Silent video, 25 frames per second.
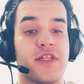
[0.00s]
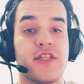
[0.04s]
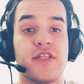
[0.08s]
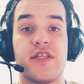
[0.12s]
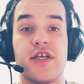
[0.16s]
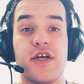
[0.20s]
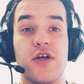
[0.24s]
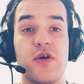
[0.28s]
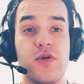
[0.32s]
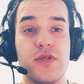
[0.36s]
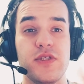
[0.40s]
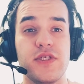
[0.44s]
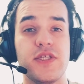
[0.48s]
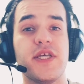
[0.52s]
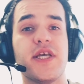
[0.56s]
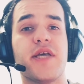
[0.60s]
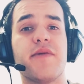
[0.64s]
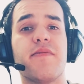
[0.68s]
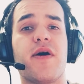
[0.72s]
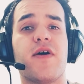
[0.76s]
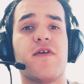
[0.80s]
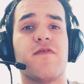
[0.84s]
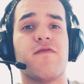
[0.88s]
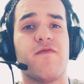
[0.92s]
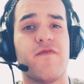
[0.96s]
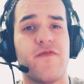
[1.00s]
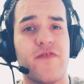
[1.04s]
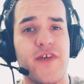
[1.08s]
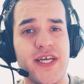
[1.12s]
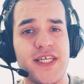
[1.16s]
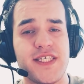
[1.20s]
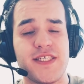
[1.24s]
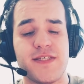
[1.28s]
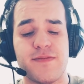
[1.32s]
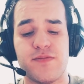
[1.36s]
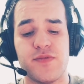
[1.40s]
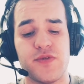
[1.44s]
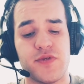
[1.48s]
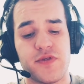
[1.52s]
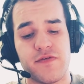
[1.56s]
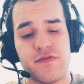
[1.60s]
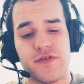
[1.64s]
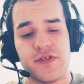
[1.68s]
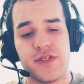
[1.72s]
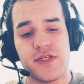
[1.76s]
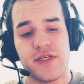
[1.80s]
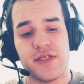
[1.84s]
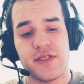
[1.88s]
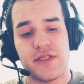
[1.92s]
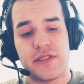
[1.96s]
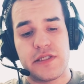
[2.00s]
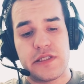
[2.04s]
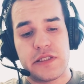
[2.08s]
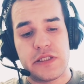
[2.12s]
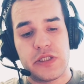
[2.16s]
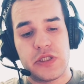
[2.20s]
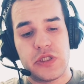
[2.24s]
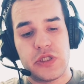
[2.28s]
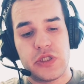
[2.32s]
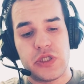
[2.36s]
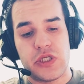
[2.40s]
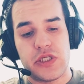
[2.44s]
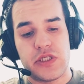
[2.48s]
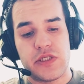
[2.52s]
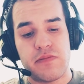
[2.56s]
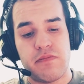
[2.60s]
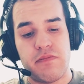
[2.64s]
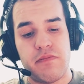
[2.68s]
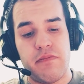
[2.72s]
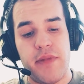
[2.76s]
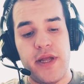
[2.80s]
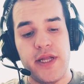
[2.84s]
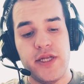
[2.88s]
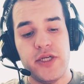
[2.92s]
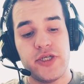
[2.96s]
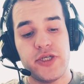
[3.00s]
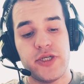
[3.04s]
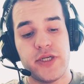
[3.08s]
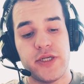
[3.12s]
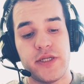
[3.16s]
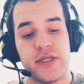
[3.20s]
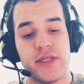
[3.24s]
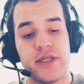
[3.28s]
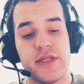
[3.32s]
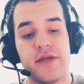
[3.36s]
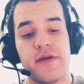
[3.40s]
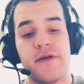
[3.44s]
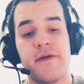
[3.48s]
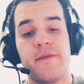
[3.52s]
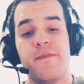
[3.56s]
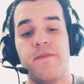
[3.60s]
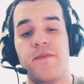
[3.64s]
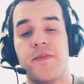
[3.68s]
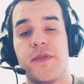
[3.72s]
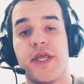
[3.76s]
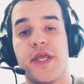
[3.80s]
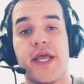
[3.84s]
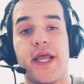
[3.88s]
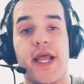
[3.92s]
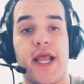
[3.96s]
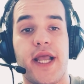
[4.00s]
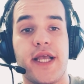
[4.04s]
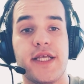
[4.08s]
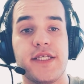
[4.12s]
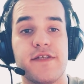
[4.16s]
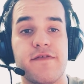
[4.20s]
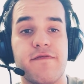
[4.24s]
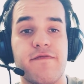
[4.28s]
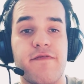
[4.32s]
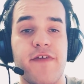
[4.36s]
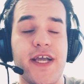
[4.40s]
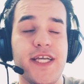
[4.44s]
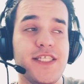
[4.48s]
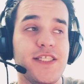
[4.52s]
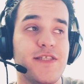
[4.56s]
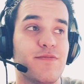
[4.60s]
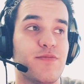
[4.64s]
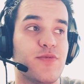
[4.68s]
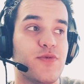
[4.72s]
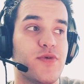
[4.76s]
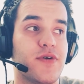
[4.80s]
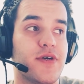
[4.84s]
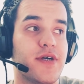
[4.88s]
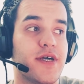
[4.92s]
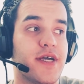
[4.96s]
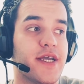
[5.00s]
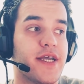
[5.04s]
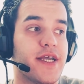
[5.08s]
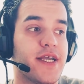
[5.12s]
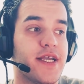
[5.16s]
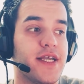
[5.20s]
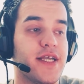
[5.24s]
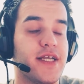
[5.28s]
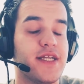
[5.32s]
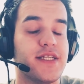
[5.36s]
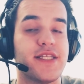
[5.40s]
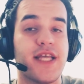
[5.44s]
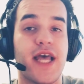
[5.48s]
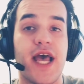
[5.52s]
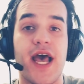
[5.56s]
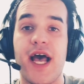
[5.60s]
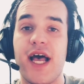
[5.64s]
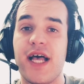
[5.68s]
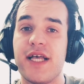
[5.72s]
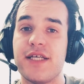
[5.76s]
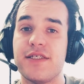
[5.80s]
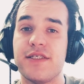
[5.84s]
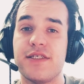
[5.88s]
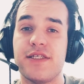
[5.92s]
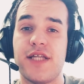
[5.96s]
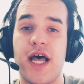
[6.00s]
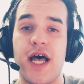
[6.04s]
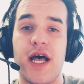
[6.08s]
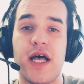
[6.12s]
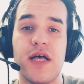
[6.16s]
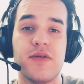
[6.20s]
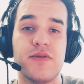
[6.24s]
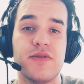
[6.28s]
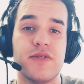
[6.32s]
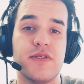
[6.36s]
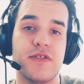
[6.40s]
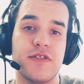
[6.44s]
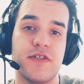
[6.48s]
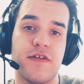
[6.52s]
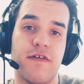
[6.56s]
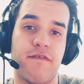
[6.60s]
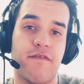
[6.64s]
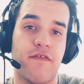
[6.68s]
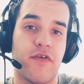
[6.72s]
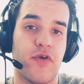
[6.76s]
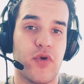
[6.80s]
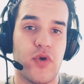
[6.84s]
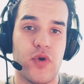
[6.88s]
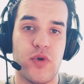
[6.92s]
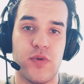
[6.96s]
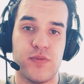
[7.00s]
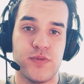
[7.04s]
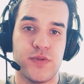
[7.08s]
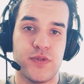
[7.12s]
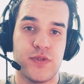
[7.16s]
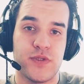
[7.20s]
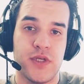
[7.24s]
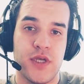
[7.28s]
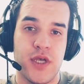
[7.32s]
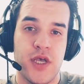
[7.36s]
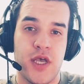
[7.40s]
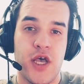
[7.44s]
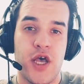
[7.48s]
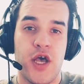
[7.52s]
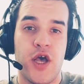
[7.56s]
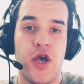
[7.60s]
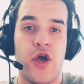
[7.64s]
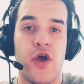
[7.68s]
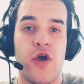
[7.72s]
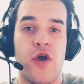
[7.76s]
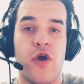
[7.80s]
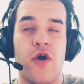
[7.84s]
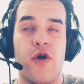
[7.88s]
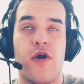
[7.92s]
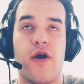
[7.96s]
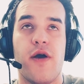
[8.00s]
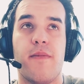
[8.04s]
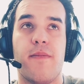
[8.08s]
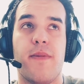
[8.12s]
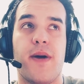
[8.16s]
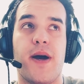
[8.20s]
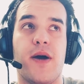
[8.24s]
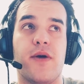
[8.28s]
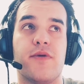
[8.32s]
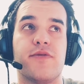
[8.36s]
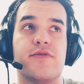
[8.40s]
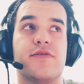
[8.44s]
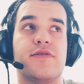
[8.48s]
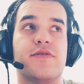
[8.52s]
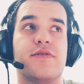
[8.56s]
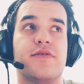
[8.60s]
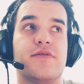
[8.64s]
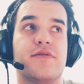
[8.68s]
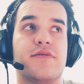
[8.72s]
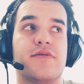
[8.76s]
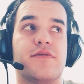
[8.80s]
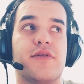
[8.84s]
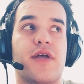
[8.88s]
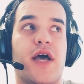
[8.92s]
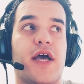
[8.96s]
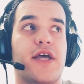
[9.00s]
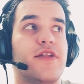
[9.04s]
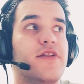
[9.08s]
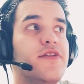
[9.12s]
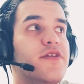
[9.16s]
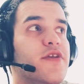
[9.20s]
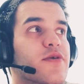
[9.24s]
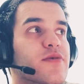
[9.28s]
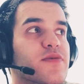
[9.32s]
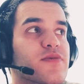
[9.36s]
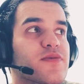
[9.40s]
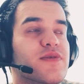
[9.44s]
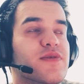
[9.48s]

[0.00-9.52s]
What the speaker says: The good thing about Facebook, which I just mentioned, is Facebook it has thousands of groups, about, I don't know,